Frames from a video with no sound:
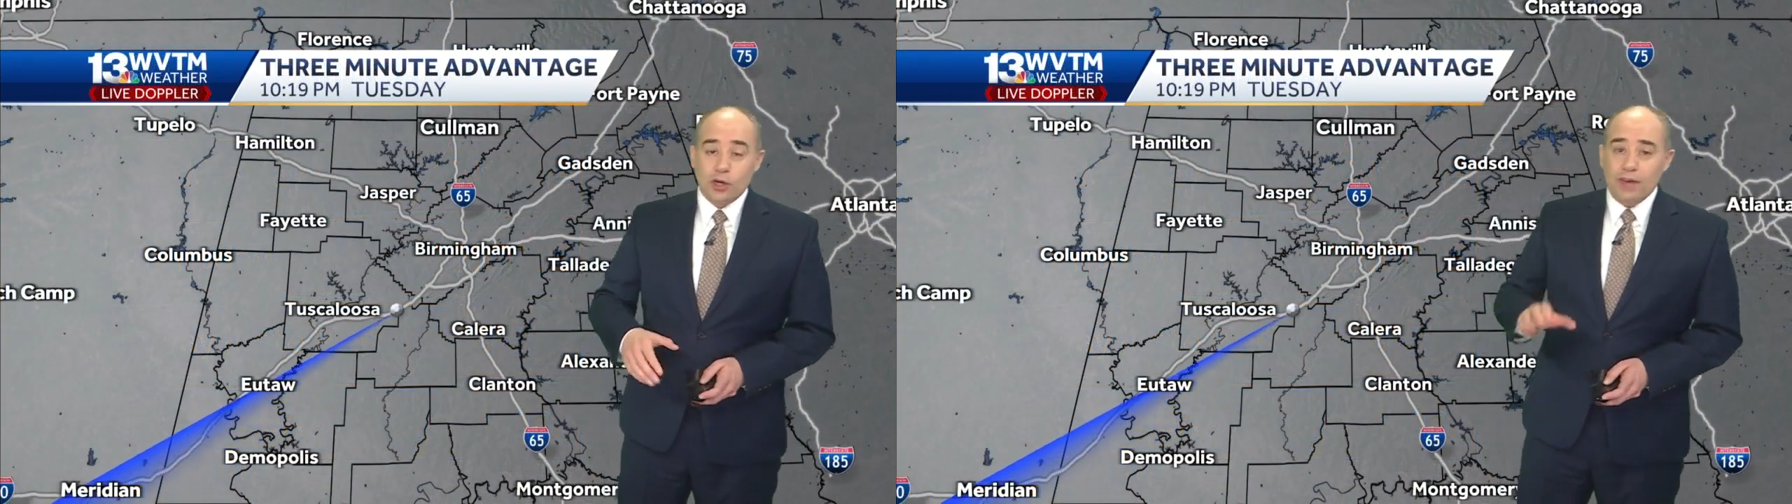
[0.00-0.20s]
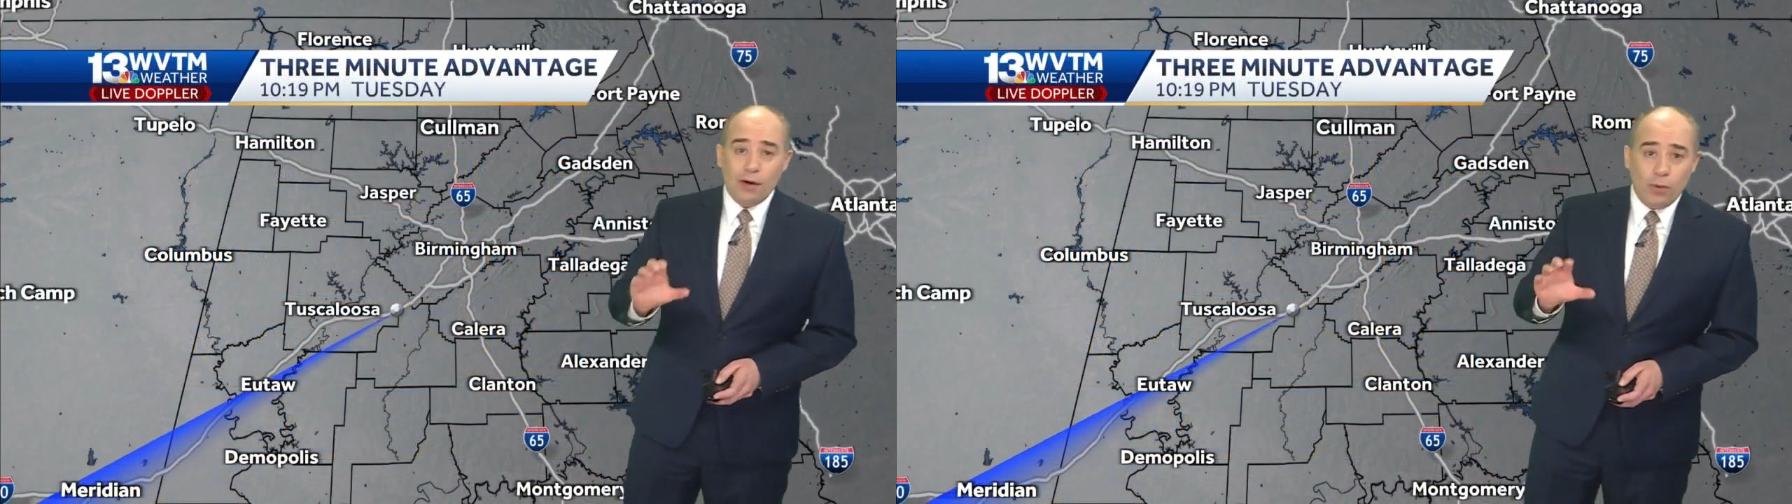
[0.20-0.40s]
So
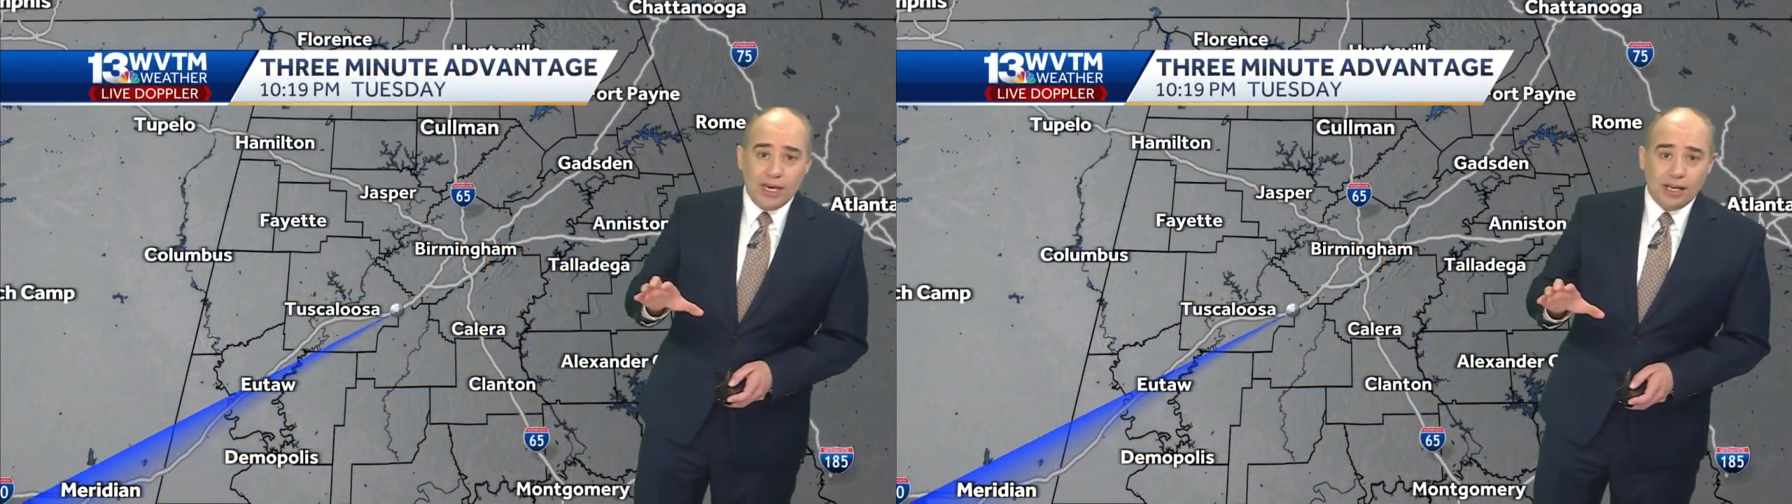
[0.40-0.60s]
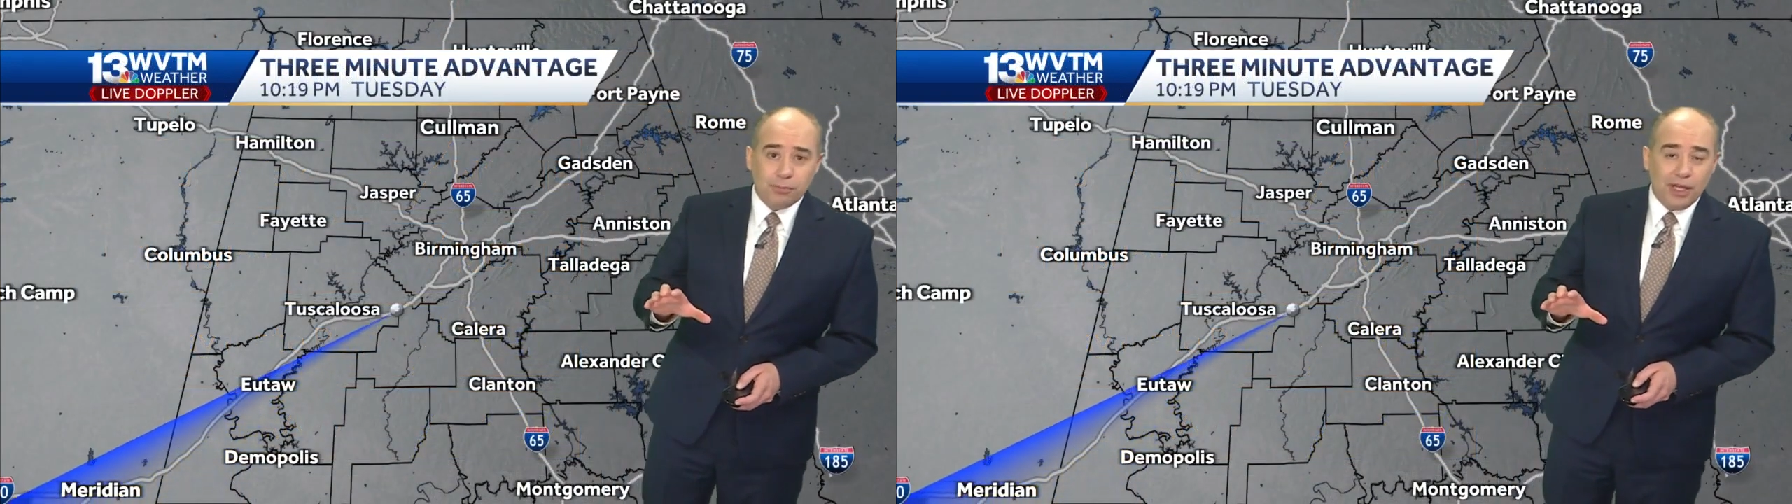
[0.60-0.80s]
if you have
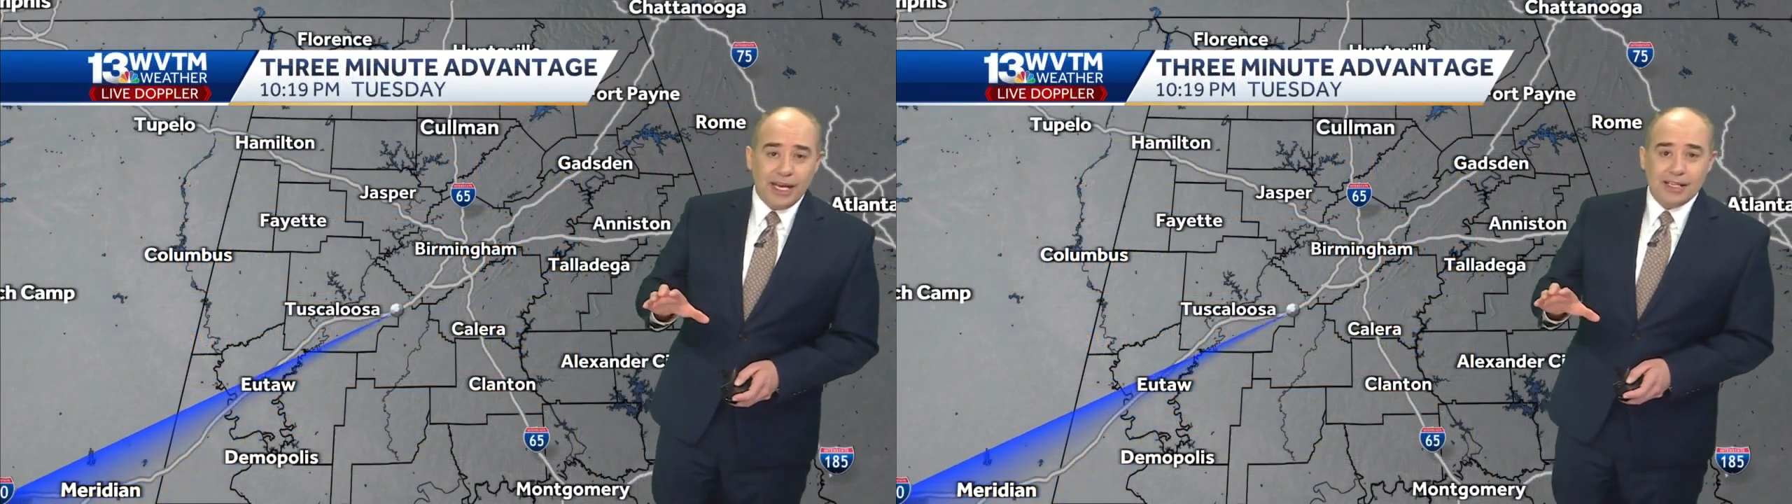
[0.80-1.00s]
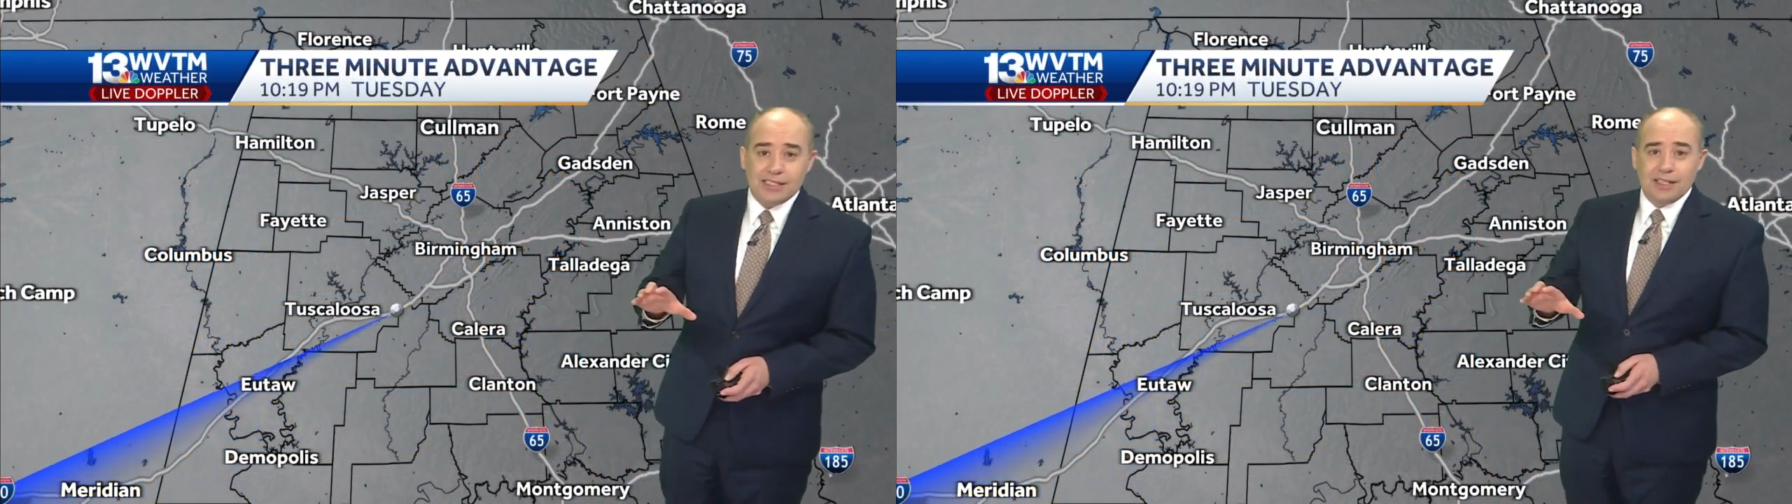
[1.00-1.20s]
weekend
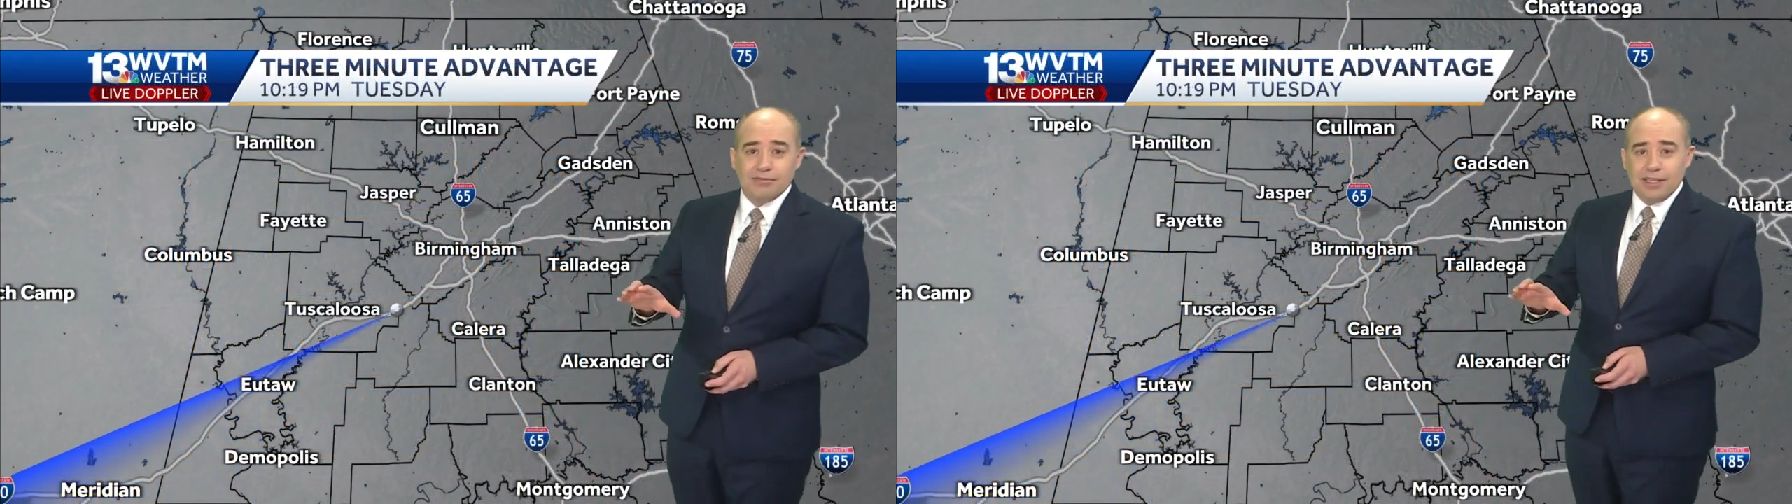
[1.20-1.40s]
plans that